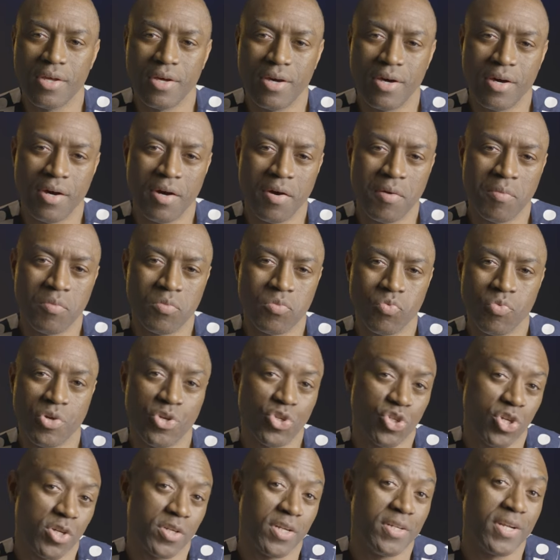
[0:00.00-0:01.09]
we
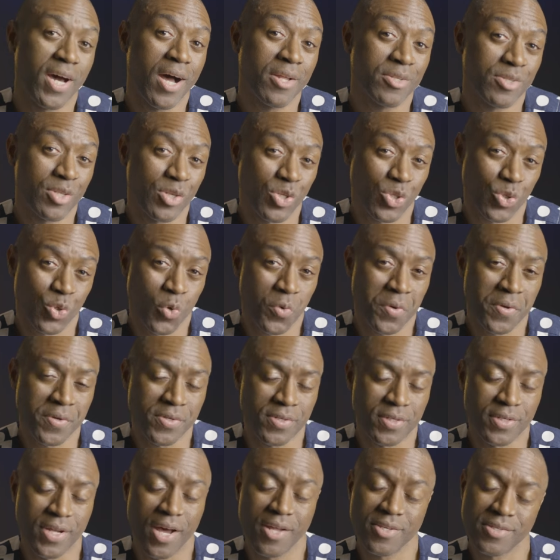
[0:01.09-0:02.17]
shared Anansi
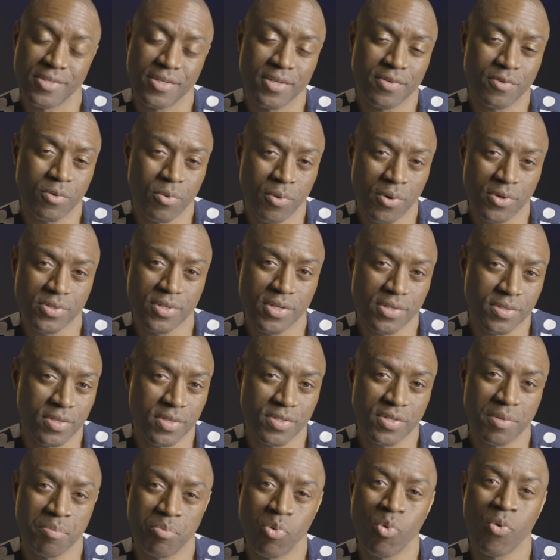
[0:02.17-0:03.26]
stories. Anansi, of course, is
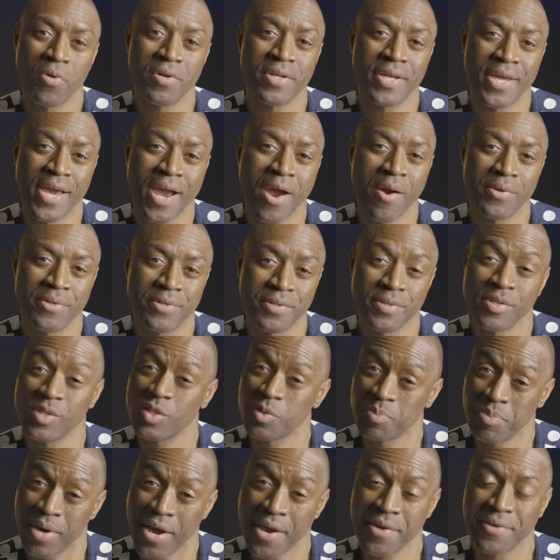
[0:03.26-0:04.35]
this important character, the
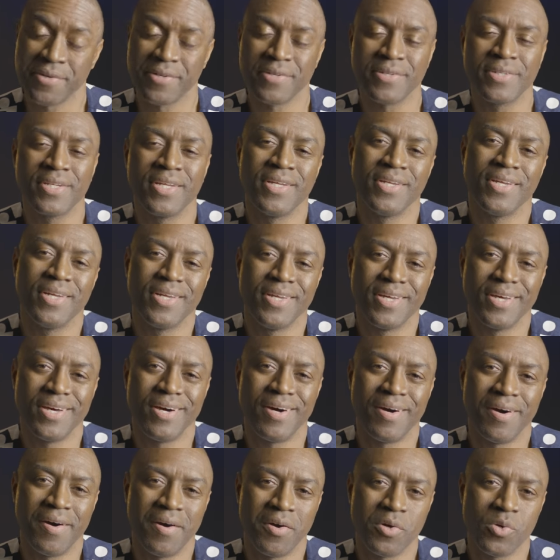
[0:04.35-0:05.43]
spider,
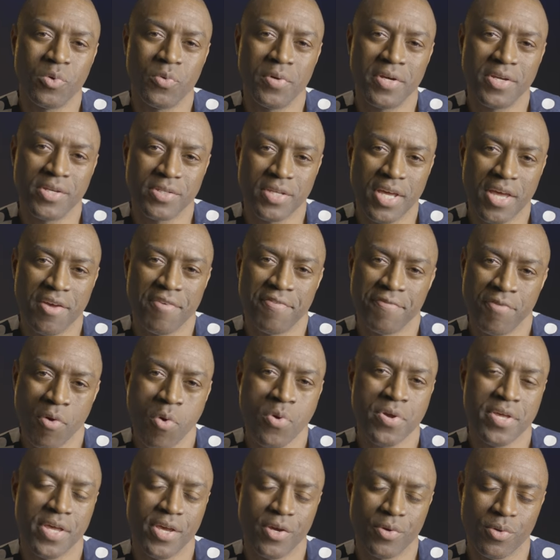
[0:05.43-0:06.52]
who is a
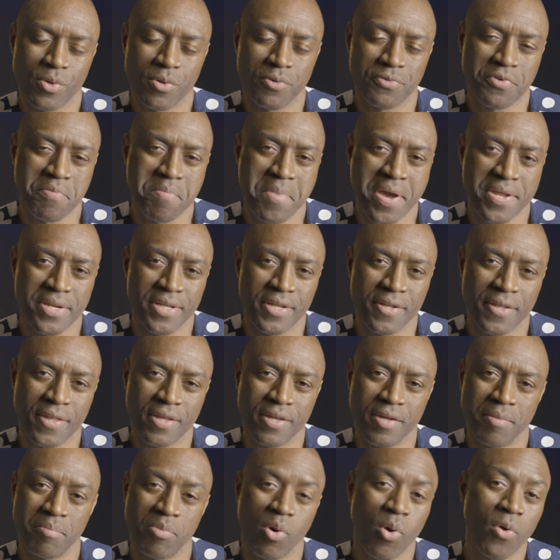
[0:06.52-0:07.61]
folk hero for many,
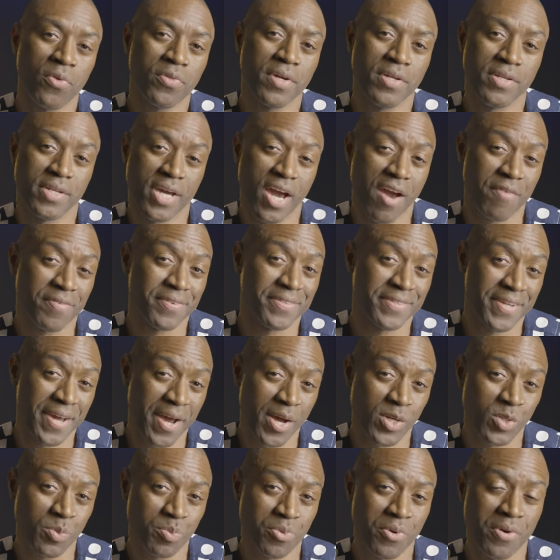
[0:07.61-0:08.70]
both in the African
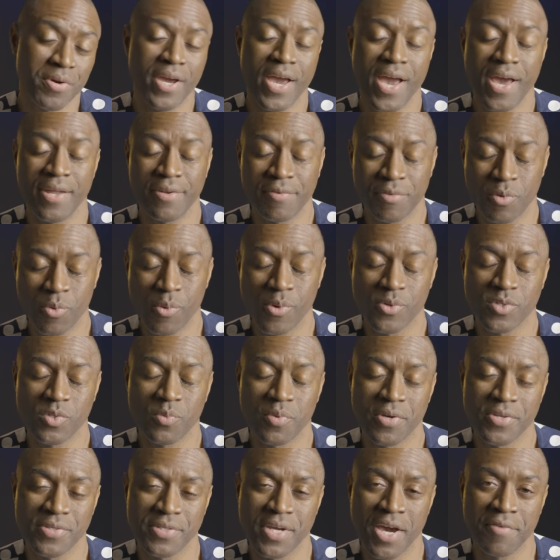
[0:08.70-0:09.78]
diaspora and, of course, in
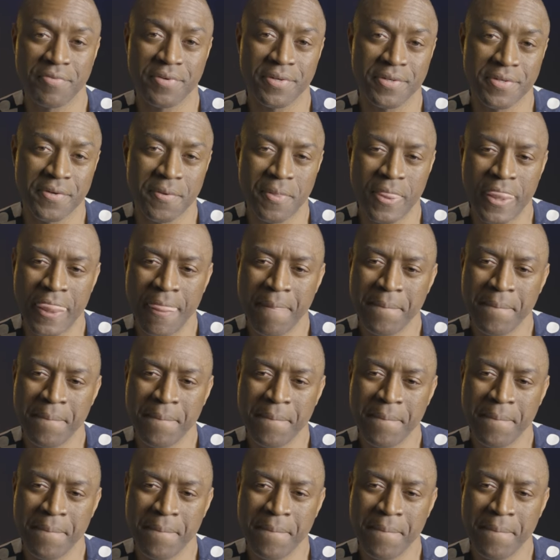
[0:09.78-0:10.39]
West Africa.